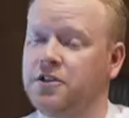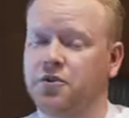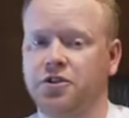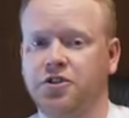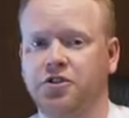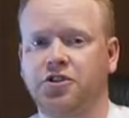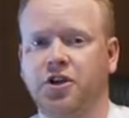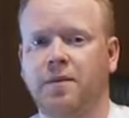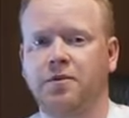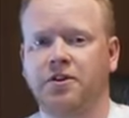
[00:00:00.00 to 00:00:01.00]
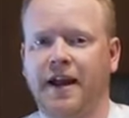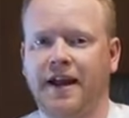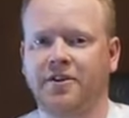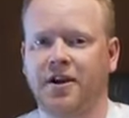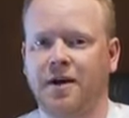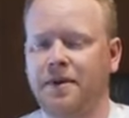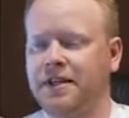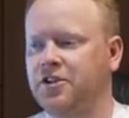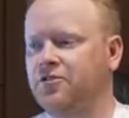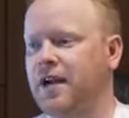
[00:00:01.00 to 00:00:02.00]
So it's your job with your ad copy
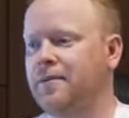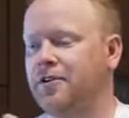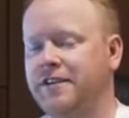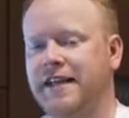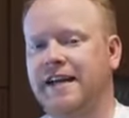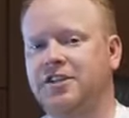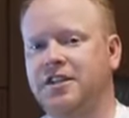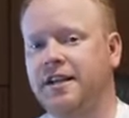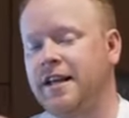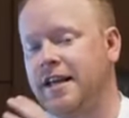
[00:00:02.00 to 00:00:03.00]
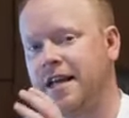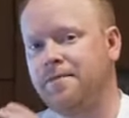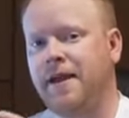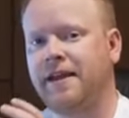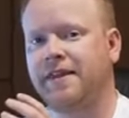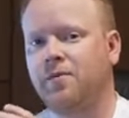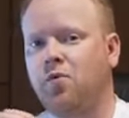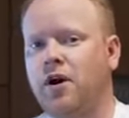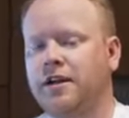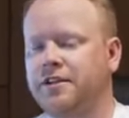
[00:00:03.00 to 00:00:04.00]
to grab their attention and make them
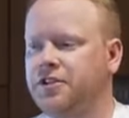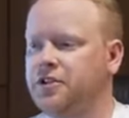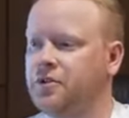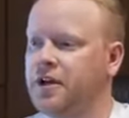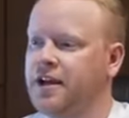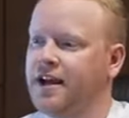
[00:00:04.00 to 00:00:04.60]
want to